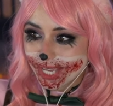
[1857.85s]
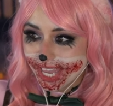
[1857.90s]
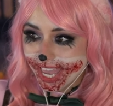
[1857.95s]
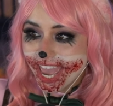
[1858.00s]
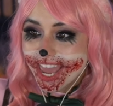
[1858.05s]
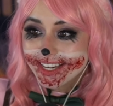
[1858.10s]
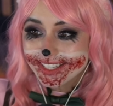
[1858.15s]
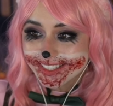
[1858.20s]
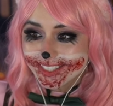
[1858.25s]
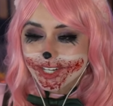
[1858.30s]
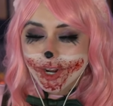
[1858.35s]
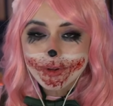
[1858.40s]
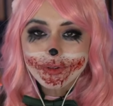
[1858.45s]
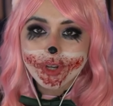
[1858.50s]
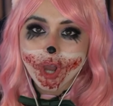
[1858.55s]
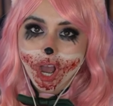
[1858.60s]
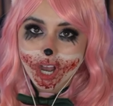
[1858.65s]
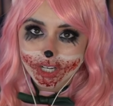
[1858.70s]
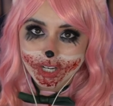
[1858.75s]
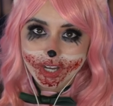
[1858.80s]
And it's no
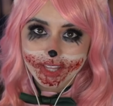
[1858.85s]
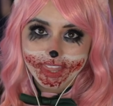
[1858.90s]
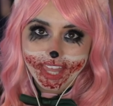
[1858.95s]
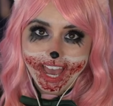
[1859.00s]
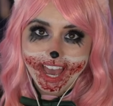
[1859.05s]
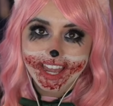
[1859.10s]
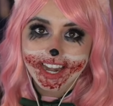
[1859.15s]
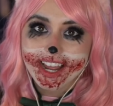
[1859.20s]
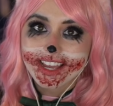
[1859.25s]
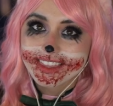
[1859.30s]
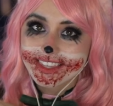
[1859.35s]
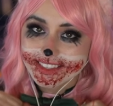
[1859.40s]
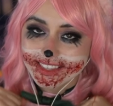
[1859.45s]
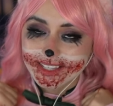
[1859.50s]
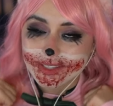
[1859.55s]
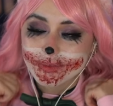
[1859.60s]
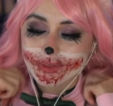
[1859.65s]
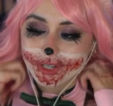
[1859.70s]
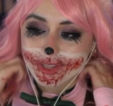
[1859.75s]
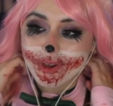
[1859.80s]
knock on that. I think
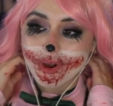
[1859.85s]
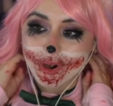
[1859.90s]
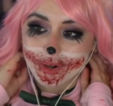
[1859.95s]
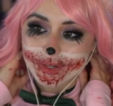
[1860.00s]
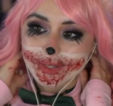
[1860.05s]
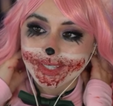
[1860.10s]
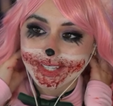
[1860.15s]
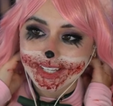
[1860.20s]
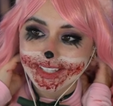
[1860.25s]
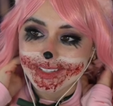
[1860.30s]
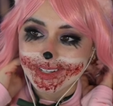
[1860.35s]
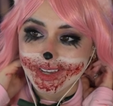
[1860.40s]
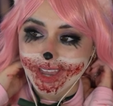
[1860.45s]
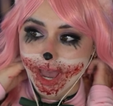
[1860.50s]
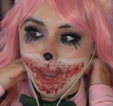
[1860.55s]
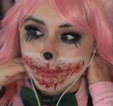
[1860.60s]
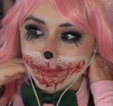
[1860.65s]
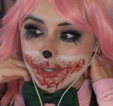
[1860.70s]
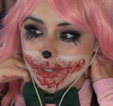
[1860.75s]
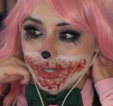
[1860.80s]
that's one of the hardest things to
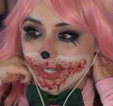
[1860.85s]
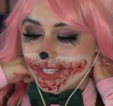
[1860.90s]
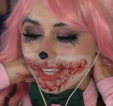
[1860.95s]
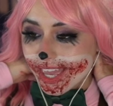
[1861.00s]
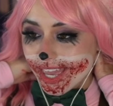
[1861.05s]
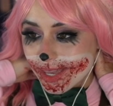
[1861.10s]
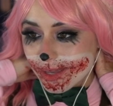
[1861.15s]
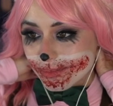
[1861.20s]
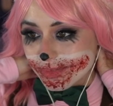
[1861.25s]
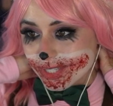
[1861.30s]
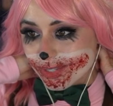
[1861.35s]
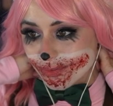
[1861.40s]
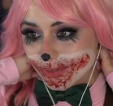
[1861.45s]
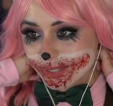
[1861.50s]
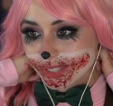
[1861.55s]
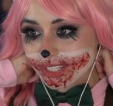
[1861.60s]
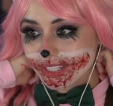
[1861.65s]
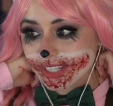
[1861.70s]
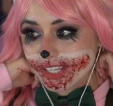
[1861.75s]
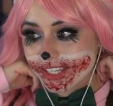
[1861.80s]
capture in a game is
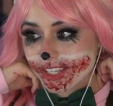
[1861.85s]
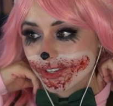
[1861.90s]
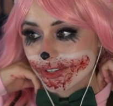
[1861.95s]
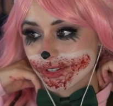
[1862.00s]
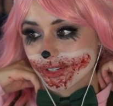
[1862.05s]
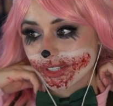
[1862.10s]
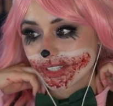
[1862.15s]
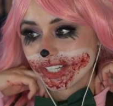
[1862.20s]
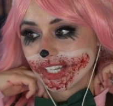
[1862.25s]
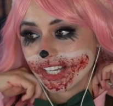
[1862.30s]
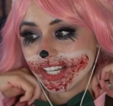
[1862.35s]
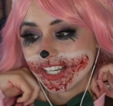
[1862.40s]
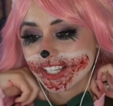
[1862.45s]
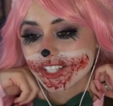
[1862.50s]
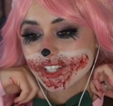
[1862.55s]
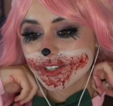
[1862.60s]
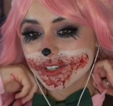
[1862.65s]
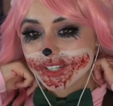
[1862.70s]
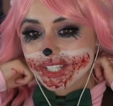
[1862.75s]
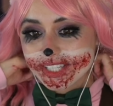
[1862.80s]
really like your
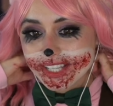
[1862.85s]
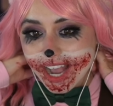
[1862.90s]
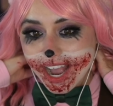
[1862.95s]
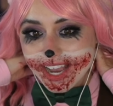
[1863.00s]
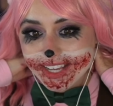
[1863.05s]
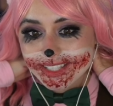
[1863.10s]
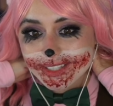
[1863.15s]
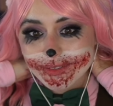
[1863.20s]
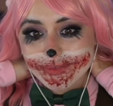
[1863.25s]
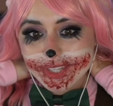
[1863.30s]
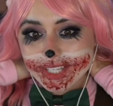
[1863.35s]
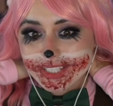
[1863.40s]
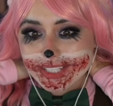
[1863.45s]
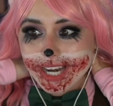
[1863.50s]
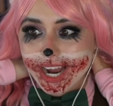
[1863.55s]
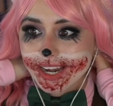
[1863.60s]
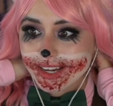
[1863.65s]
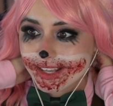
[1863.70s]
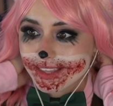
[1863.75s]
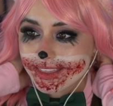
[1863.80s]
size of these tiny